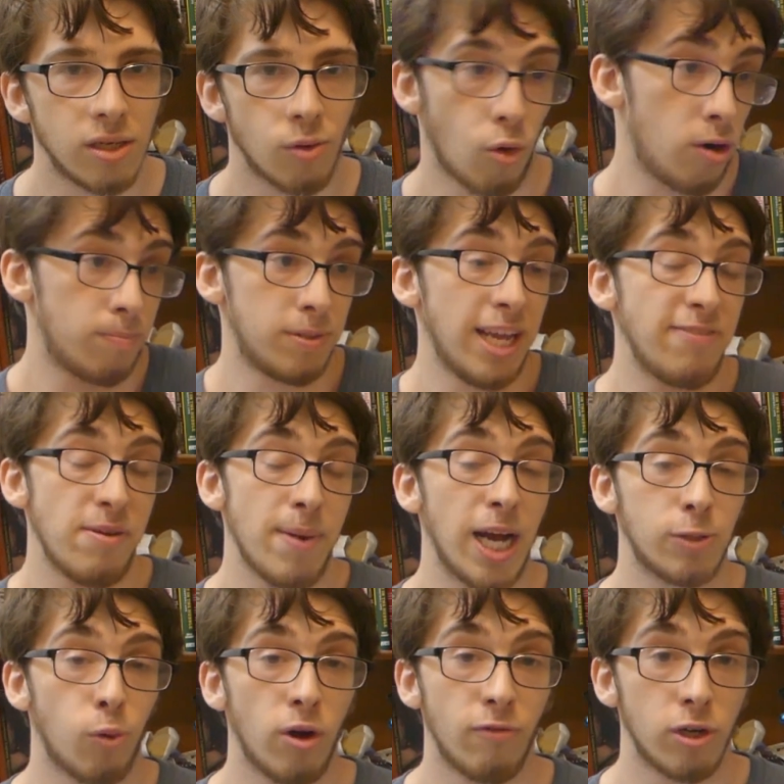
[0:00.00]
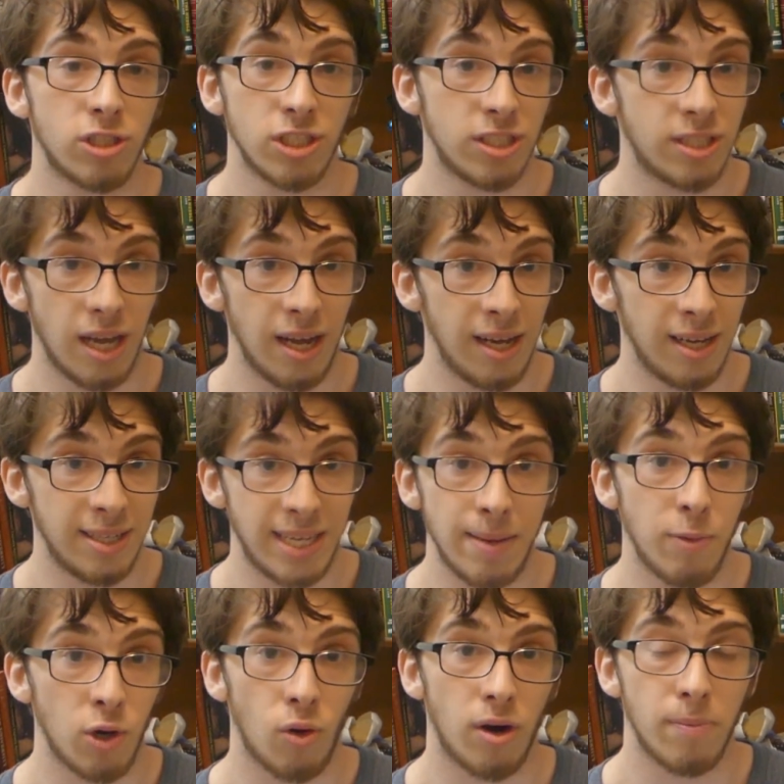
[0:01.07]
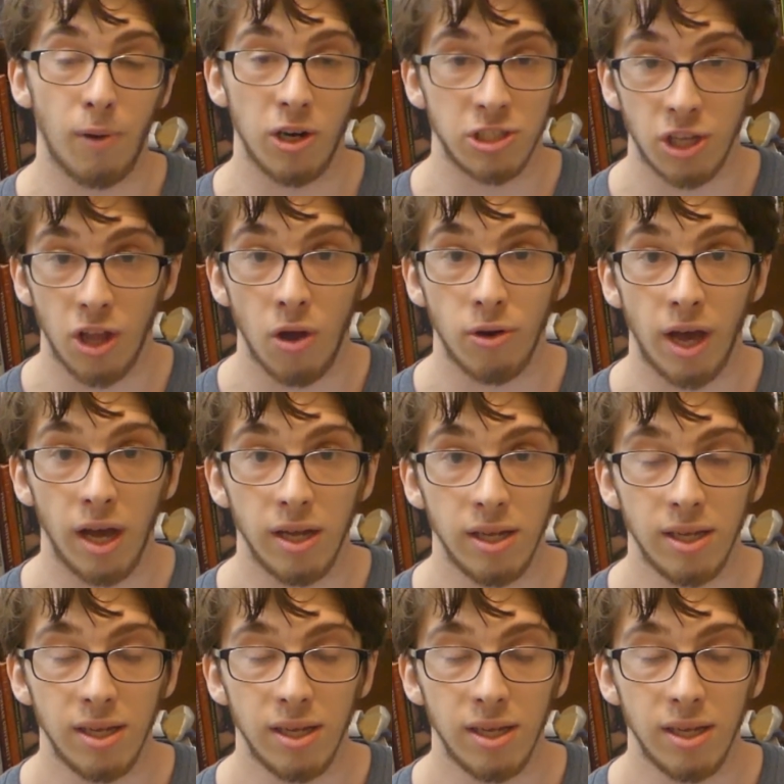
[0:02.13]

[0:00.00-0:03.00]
Or saving match point versus Dimitrov in Barcelona.